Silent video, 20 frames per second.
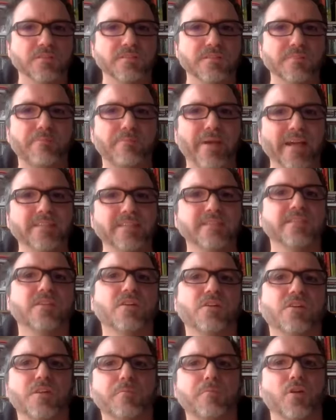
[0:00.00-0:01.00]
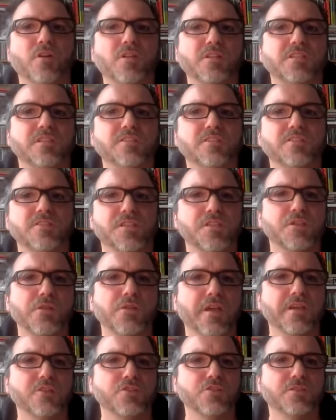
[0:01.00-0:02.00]
Depending on the political
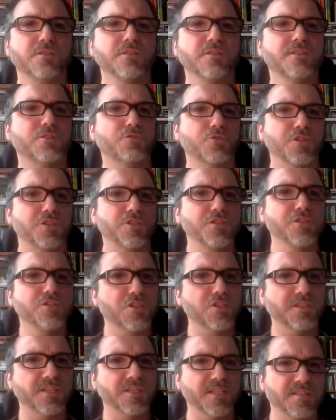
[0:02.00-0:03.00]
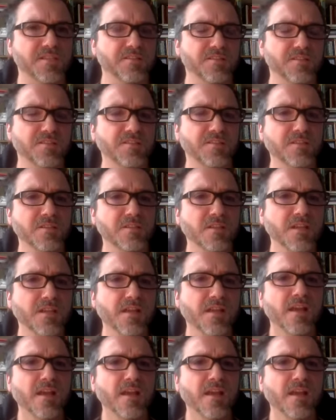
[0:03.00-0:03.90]
situation and strategic necessity,